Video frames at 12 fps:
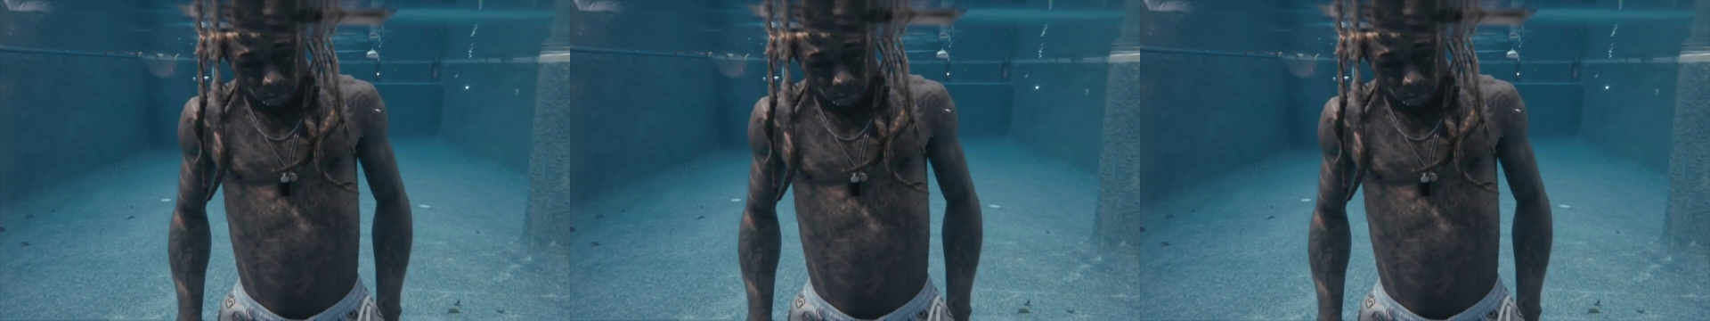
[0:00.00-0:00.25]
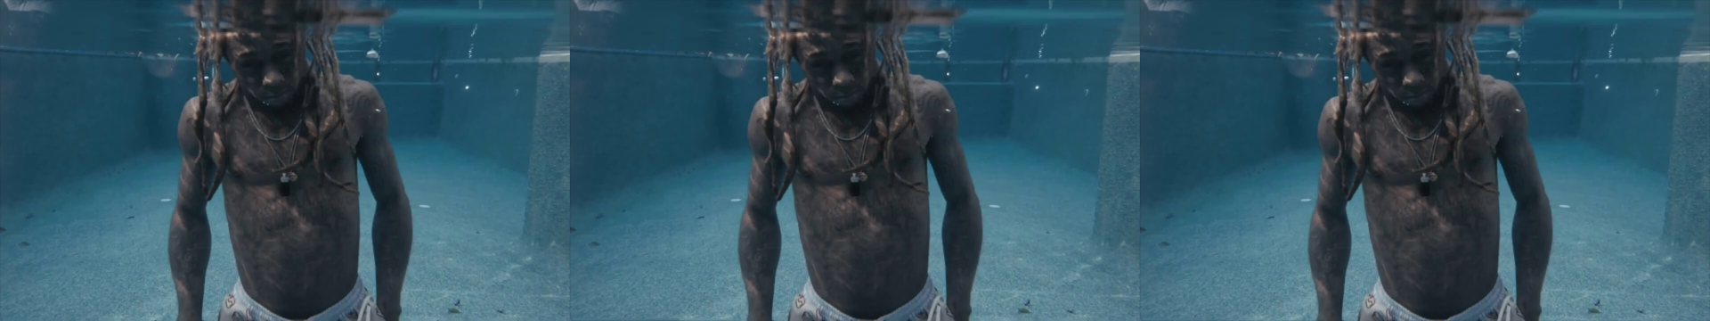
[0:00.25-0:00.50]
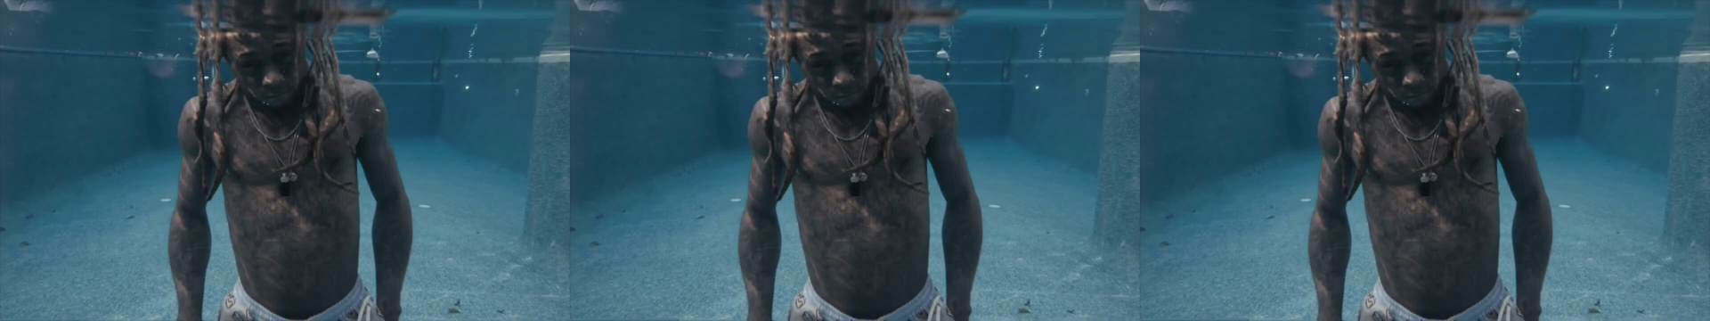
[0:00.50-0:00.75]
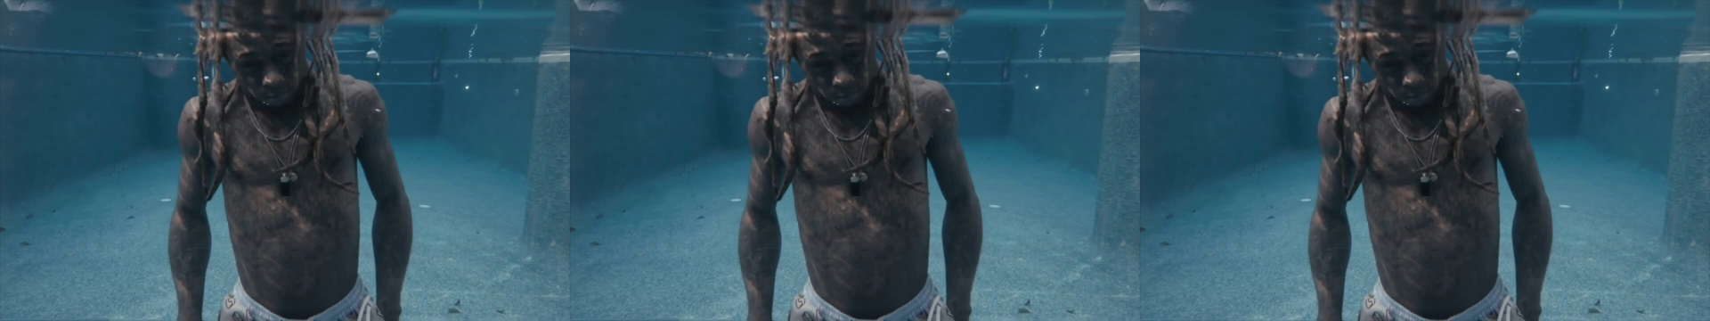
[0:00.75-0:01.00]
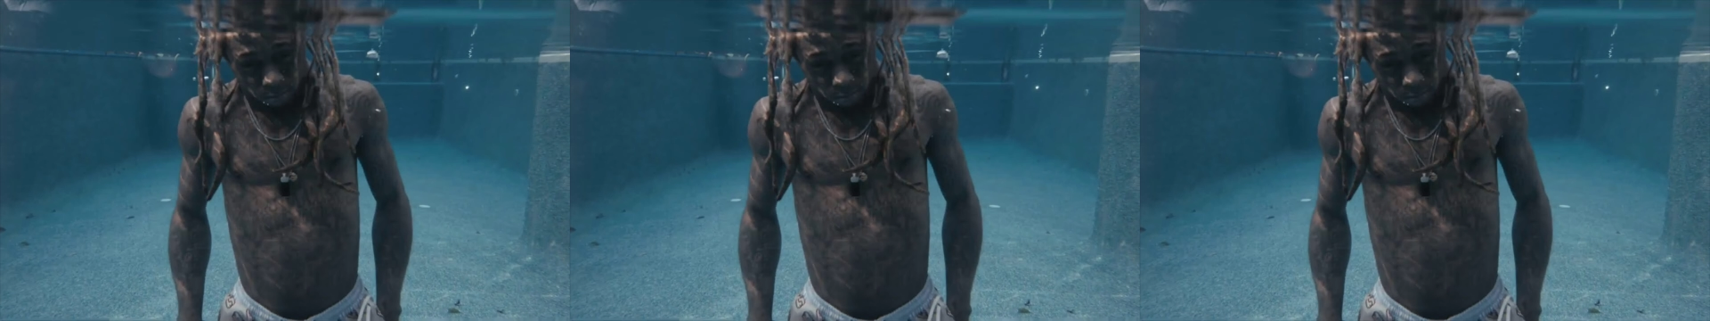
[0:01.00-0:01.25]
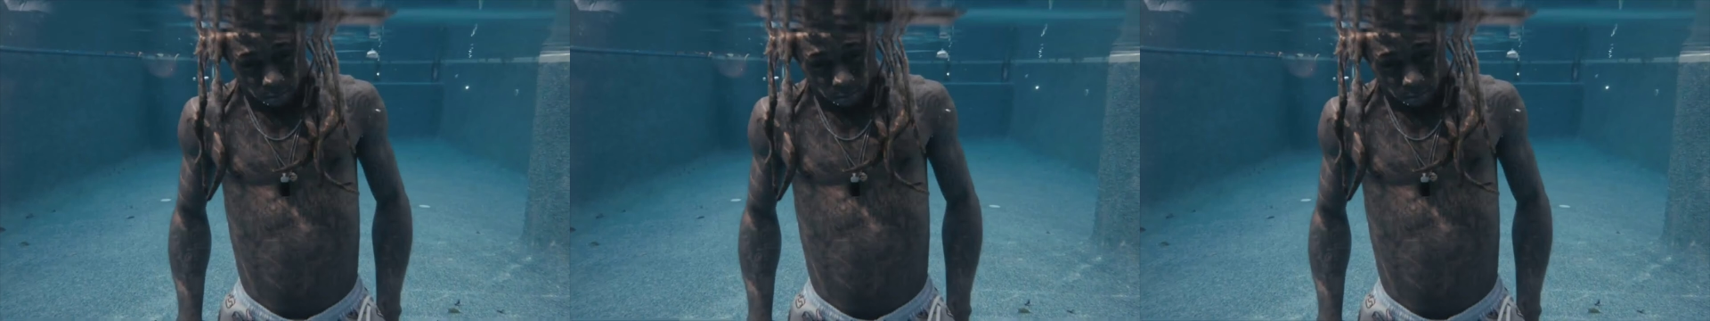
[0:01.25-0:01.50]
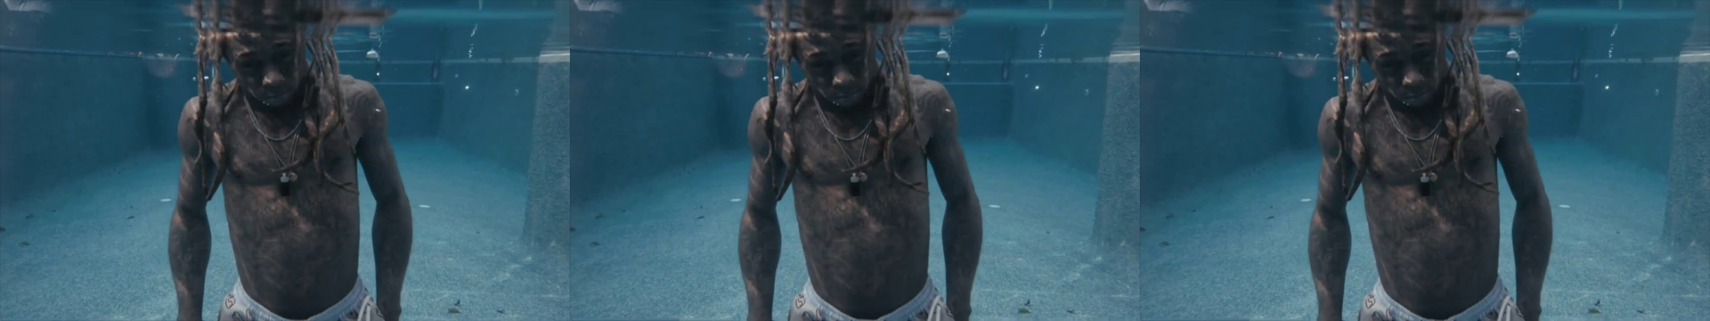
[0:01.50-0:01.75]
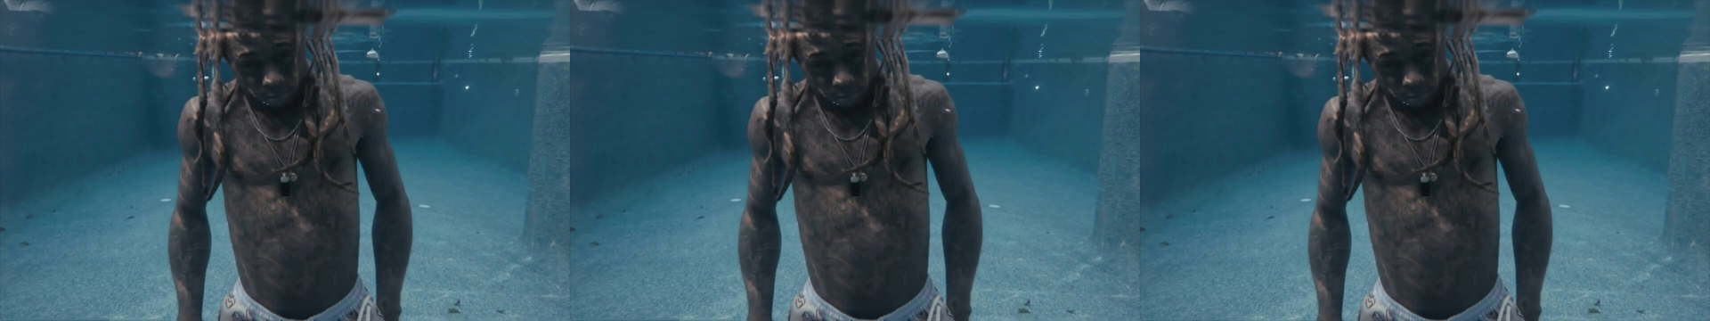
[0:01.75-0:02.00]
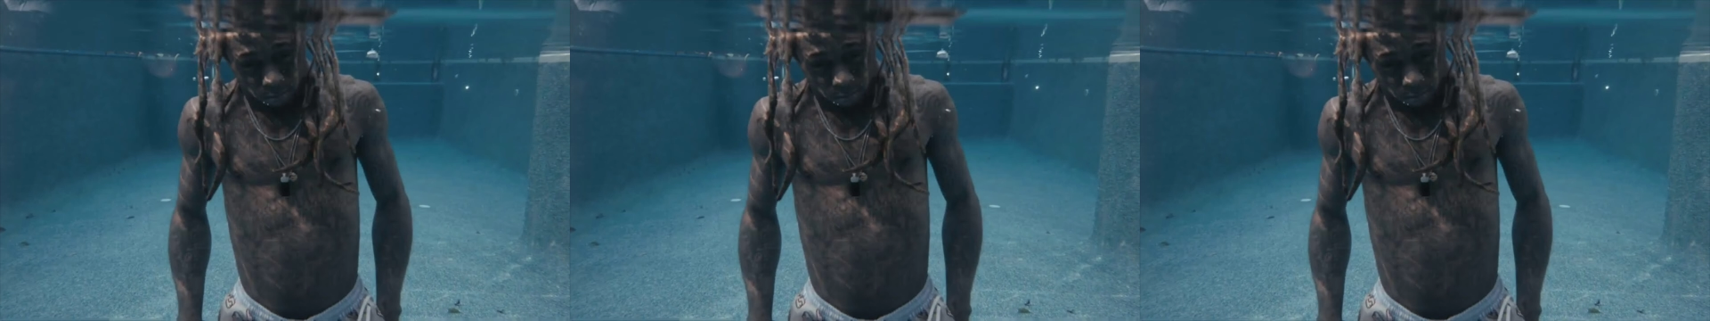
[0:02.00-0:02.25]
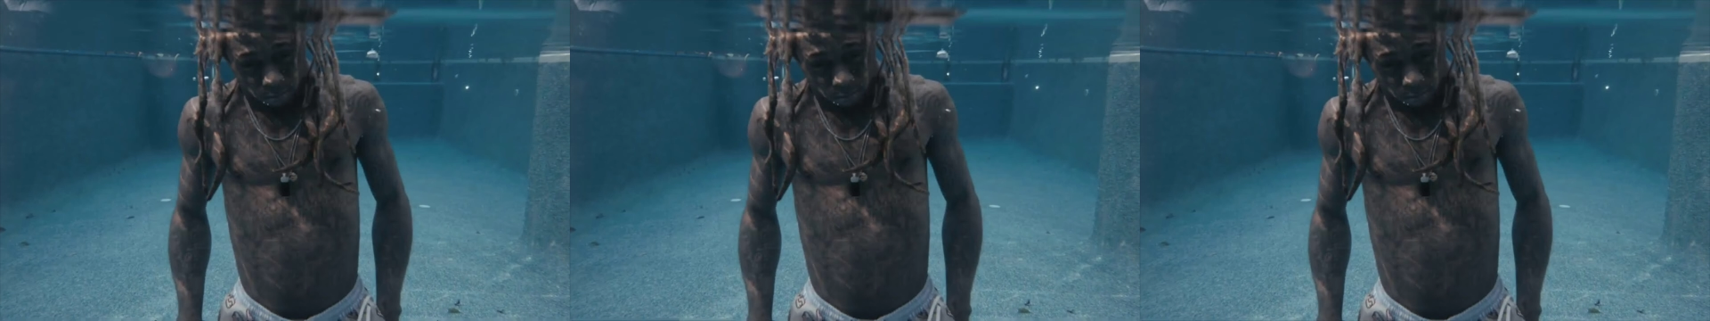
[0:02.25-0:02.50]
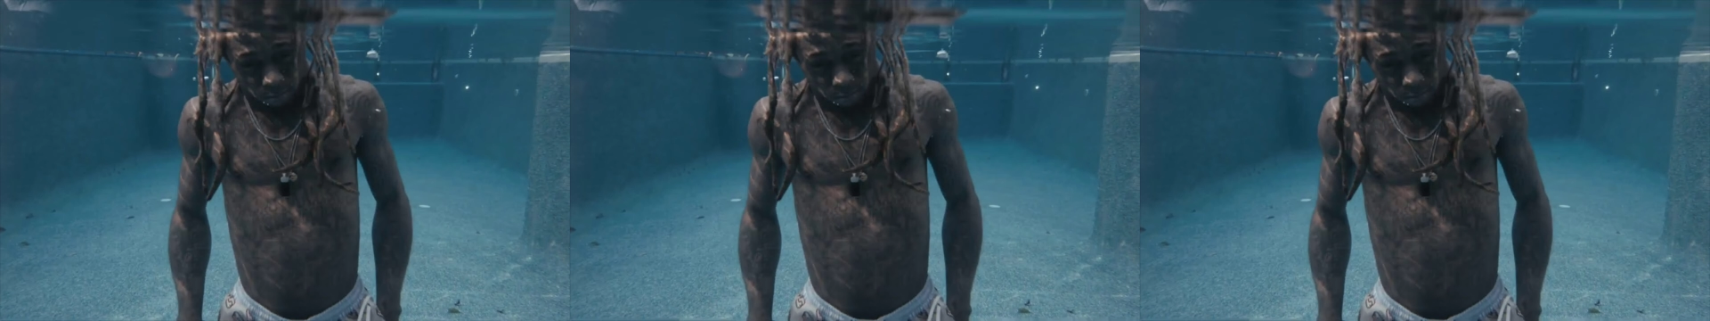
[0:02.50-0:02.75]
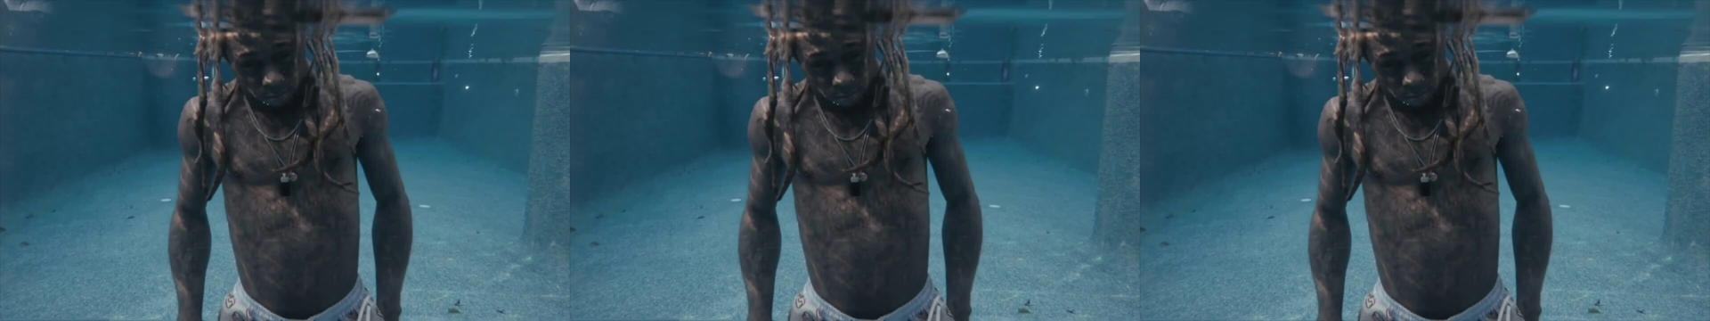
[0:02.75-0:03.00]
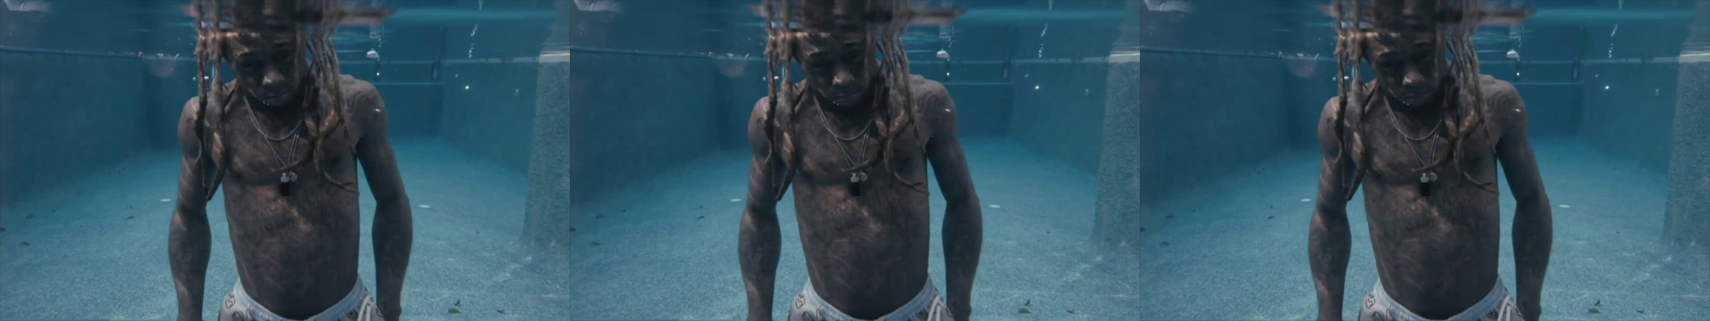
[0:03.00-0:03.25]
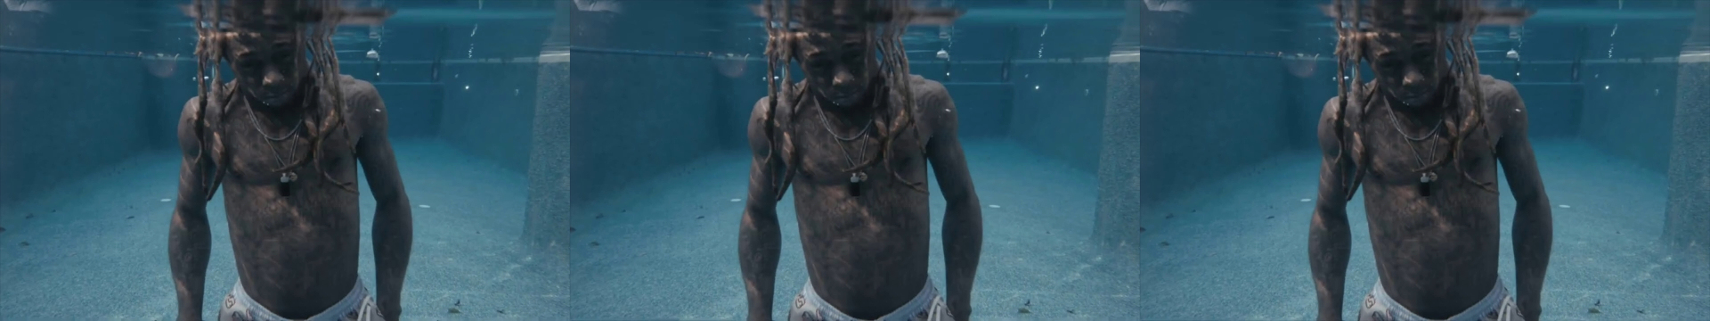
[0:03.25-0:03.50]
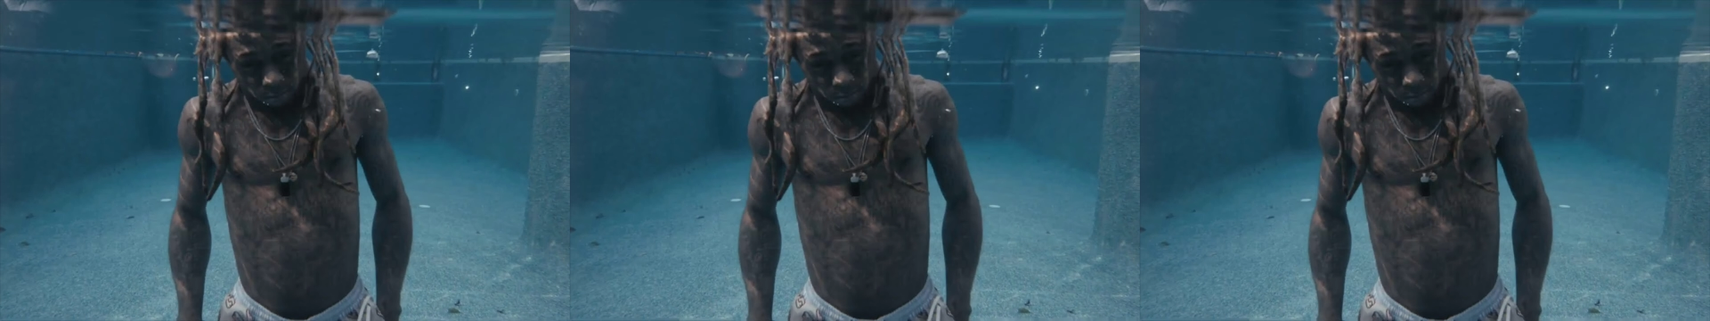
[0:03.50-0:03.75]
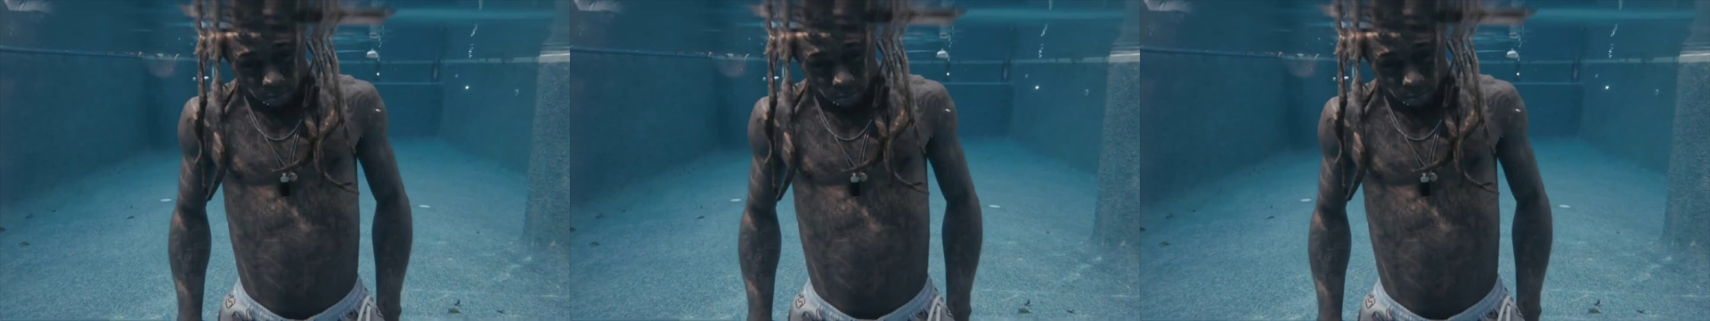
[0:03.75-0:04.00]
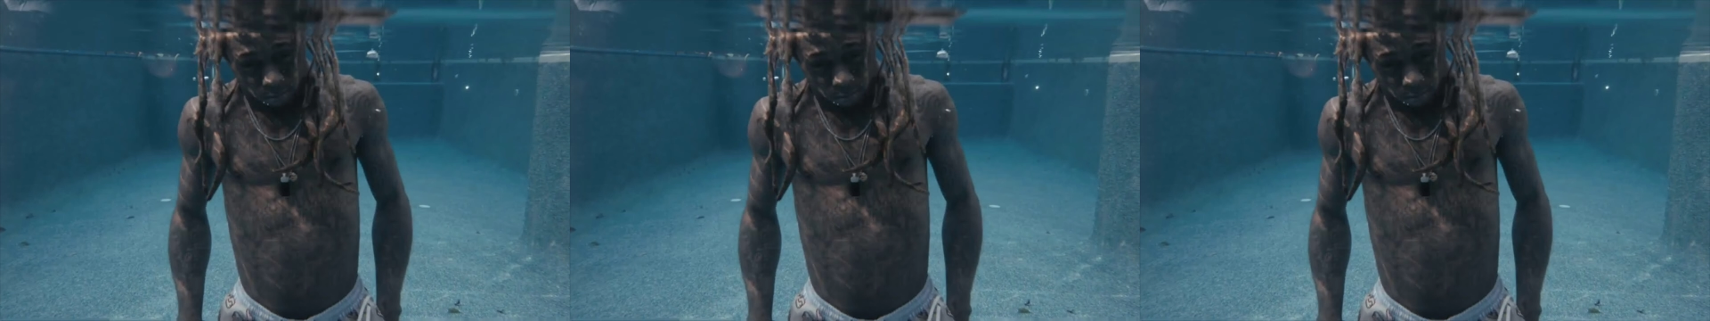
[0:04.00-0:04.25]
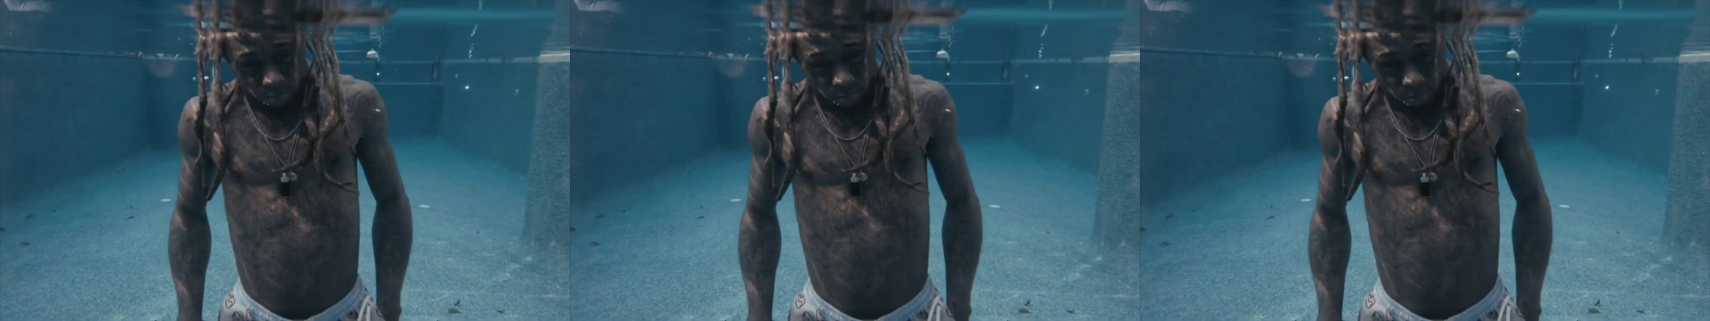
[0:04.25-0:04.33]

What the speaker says: [unreadable: no face in view]